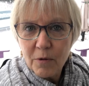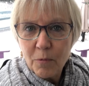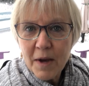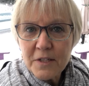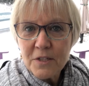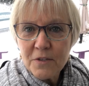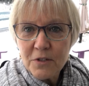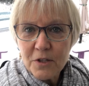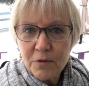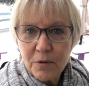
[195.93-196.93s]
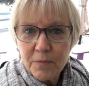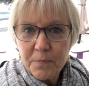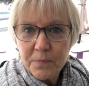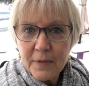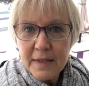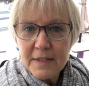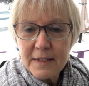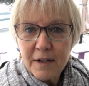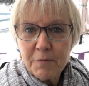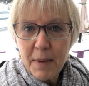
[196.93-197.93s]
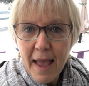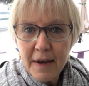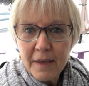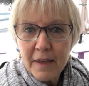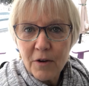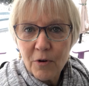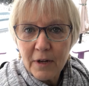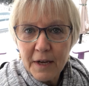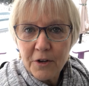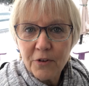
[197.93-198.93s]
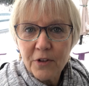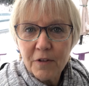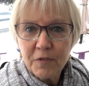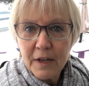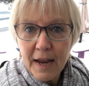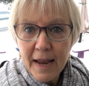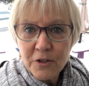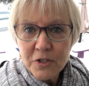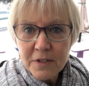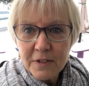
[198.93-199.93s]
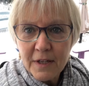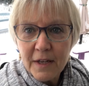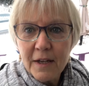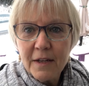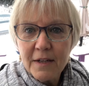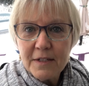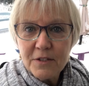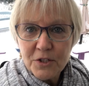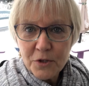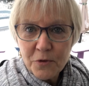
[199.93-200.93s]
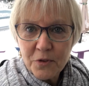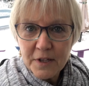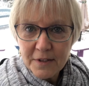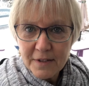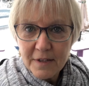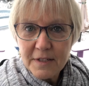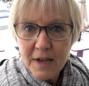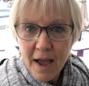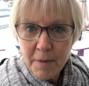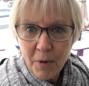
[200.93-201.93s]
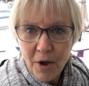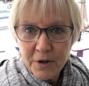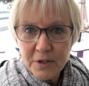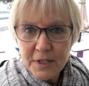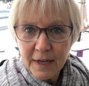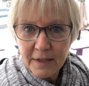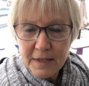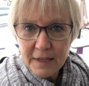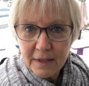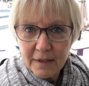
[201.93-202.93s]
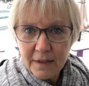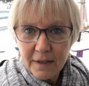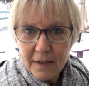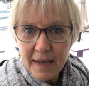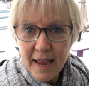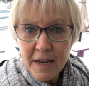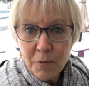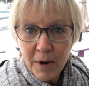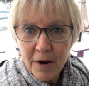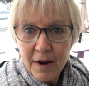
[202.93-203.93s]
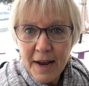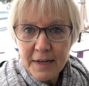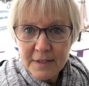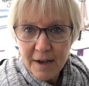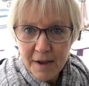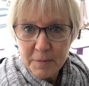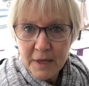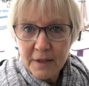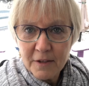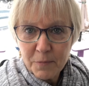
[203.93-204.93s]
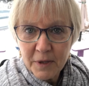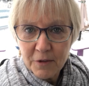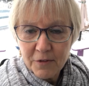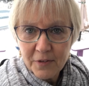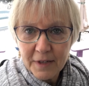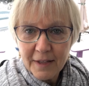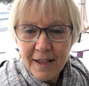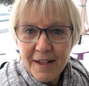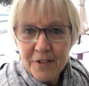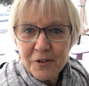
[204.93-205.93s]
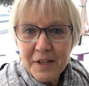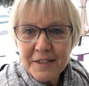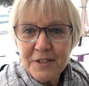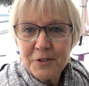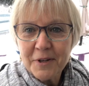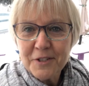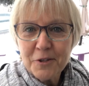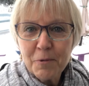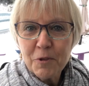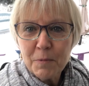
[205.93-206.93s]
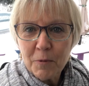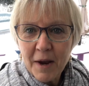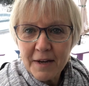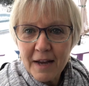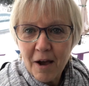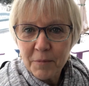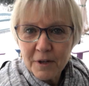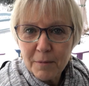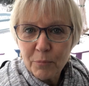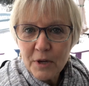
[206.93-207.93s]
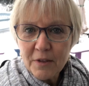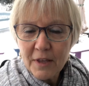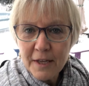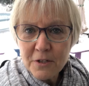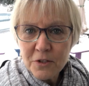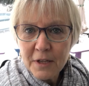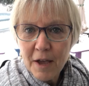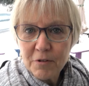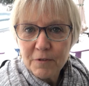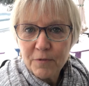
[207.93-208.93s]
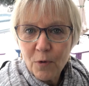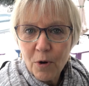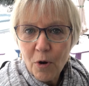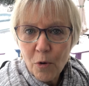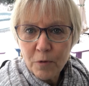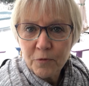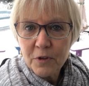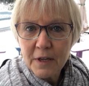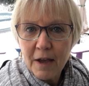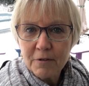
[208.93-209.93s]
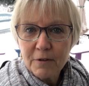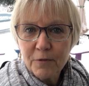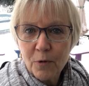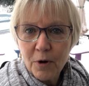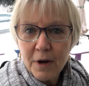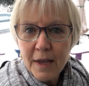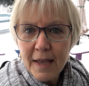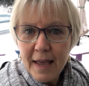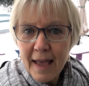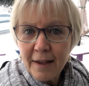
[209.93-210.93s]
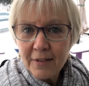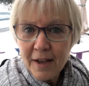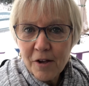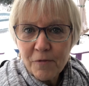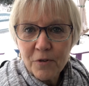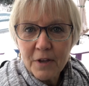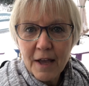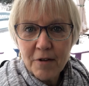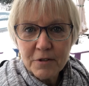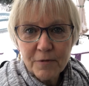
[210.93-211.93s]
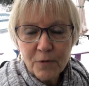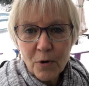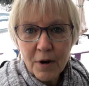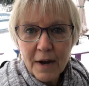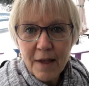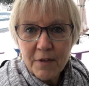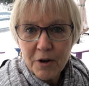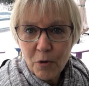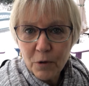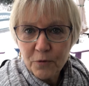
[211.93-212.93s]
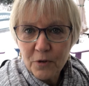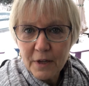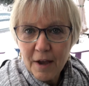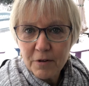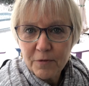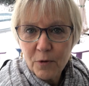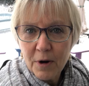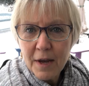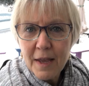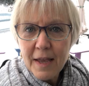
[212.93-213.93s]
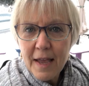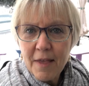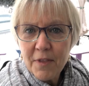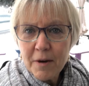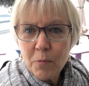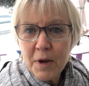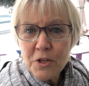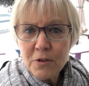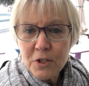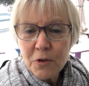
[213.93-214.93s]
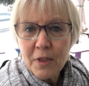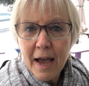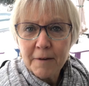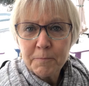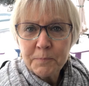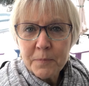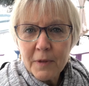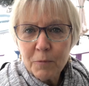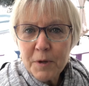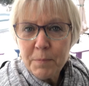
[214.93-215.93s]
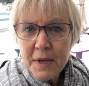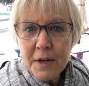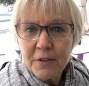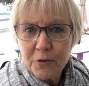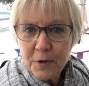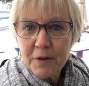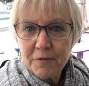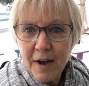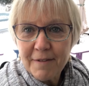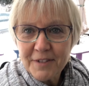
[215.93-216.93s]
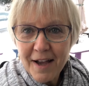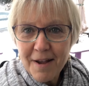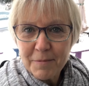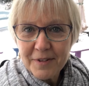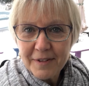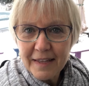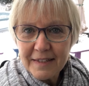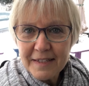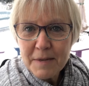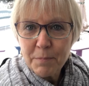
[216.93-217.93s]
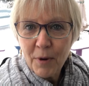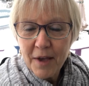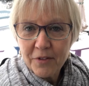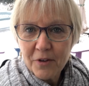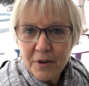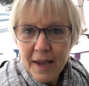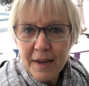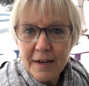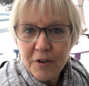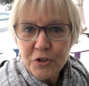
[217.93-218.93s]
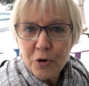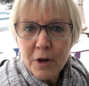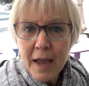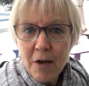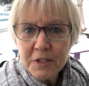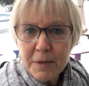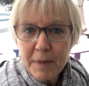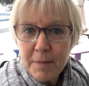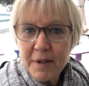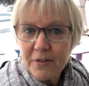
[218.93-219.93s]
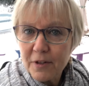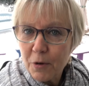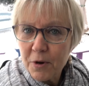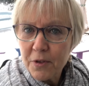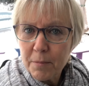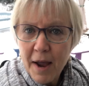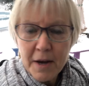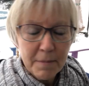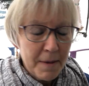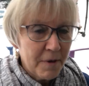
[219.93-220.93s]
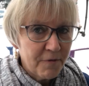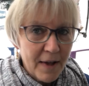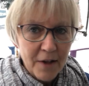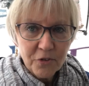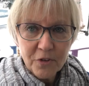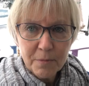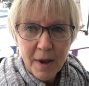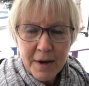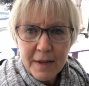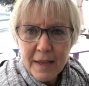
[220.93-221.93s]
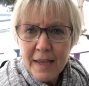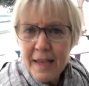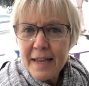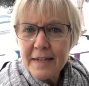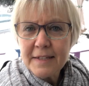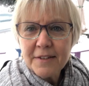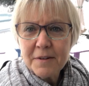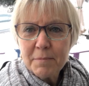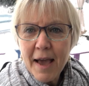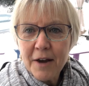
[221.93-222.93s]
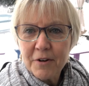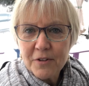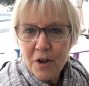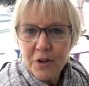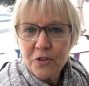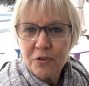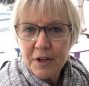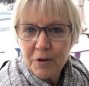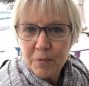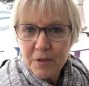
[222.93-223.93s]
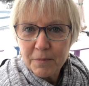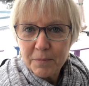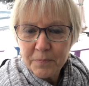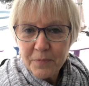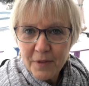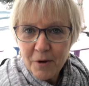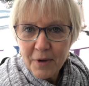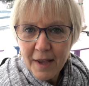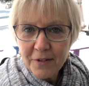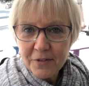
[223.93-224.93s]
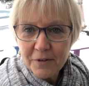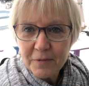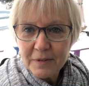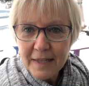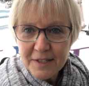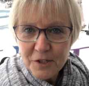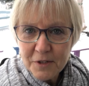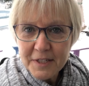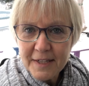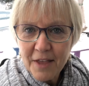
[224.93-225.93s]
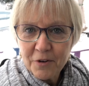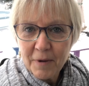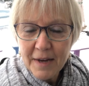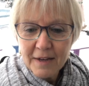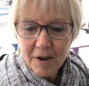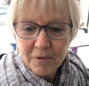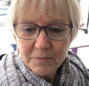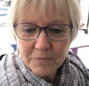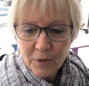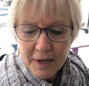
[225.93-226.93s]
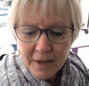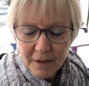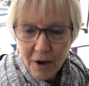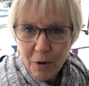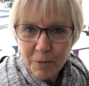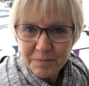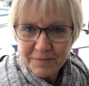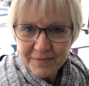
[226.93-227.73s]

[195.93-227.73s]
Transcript: What do you do? Instead of panicking or letting yourself get anxious, do this time honored technique anywhere, anytime, inconspicuously. So let's do it. Do it with me right now. I'm going to breathe into the count of four, hold for the count of four, exhale for the count of four, and then hold for the count of four. And then when you do that, repeat it three to five times. Deep breaths, okay? Now your counting may be slower than mine, it may be faster than mine. It doesn't matter as long as you're in a rhythm. Okay, so let's do it together right now. Ready? Go.